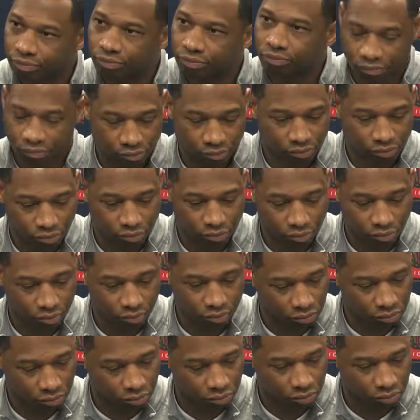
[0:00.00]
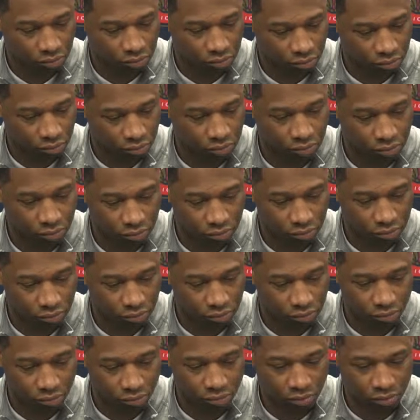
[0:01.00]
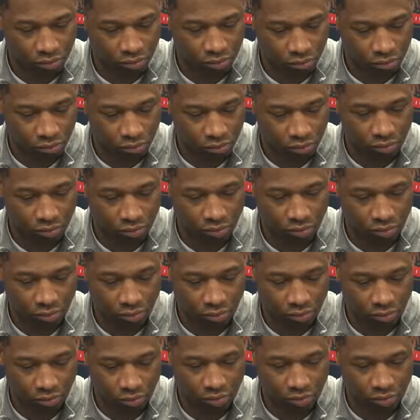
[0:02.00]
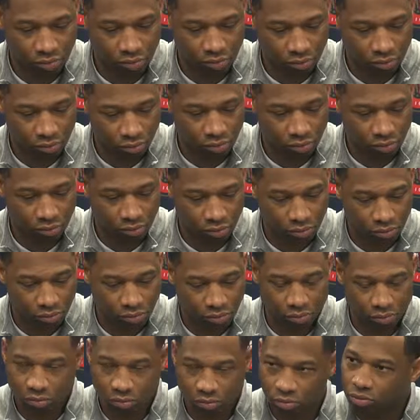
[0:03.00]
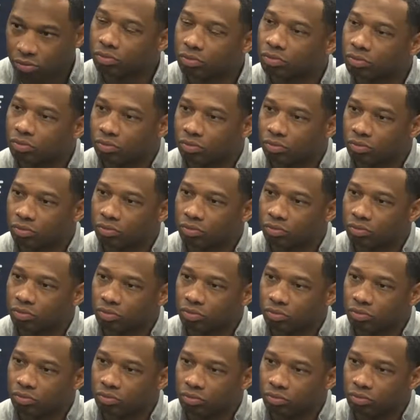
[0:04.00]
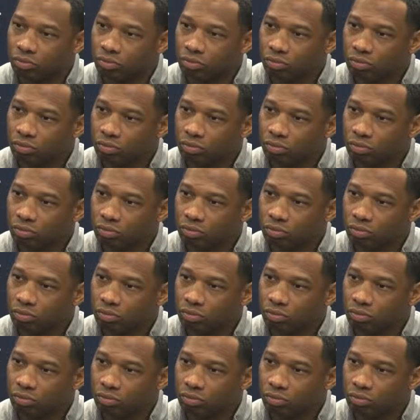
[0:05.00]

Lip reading: Nobody speaks.